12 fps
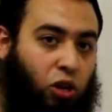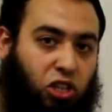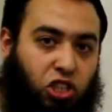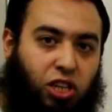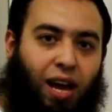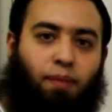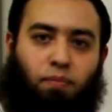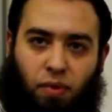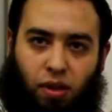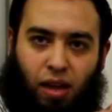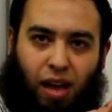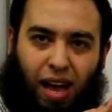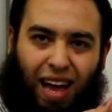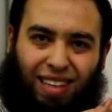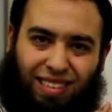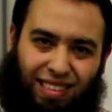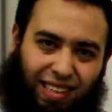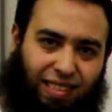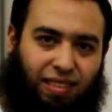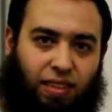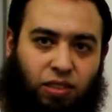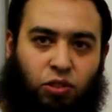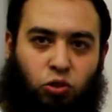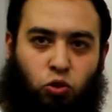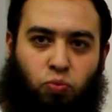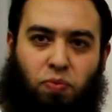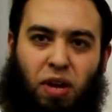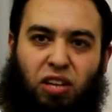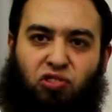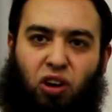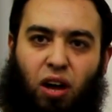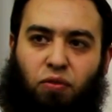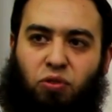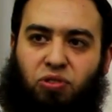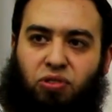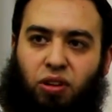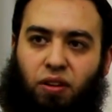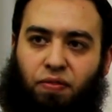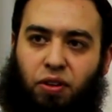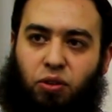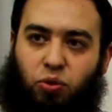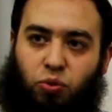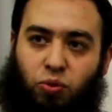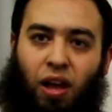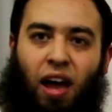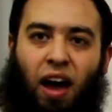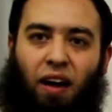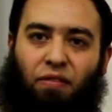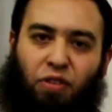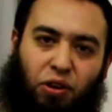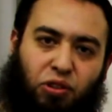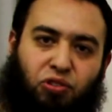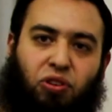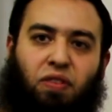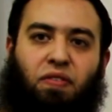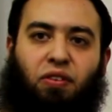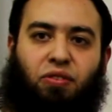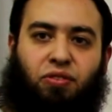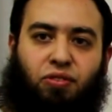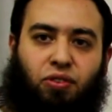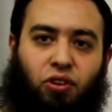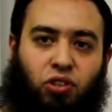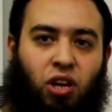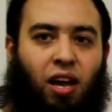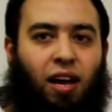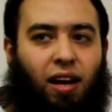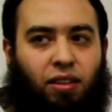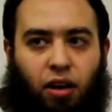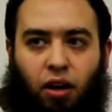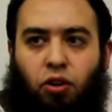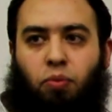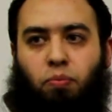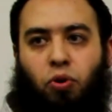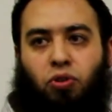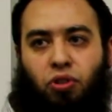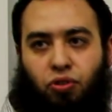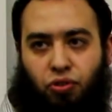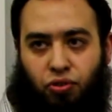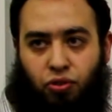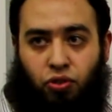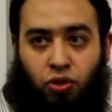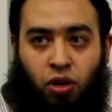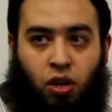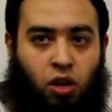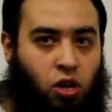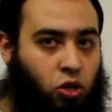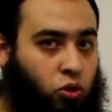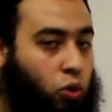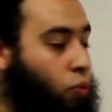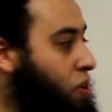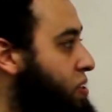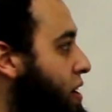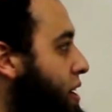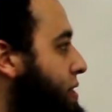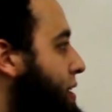knowledge gap, and that's it, you may drive yourself into a very trivial research and unimportant research. So we say